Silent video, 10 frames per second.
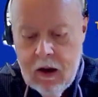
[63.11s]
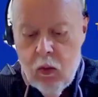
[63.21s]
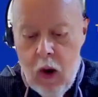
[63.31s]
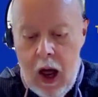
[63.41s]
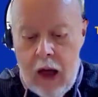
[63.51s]

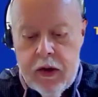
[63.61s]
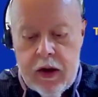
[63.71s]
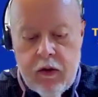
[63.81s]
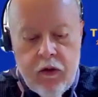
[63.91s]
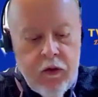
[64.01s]
Rather
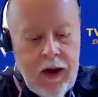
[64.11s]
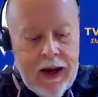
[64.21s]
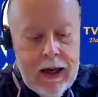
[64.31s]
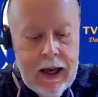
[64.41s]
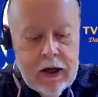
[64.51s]
than
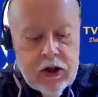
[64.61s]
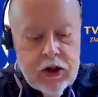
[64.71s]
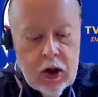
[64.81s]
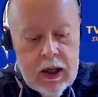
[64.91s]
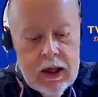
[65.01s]
fight nature,